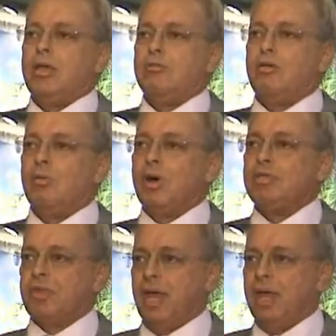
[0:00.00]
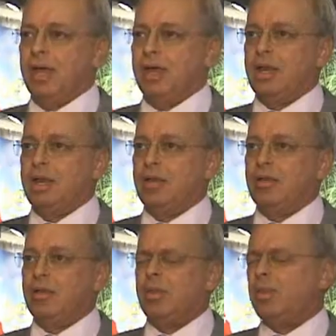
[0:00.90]
For one thing,
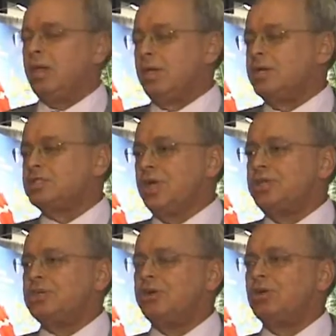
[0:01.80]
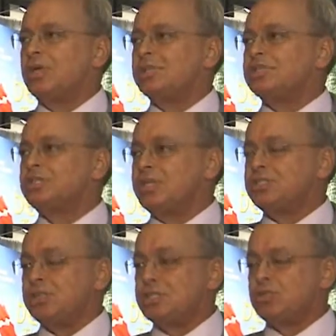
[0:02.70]
there is a general
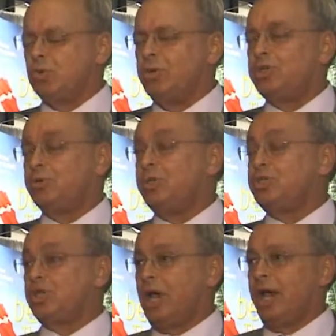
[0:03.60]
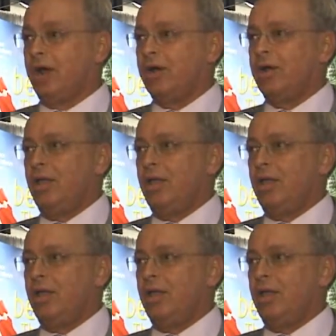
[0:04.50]
consensus, which we share,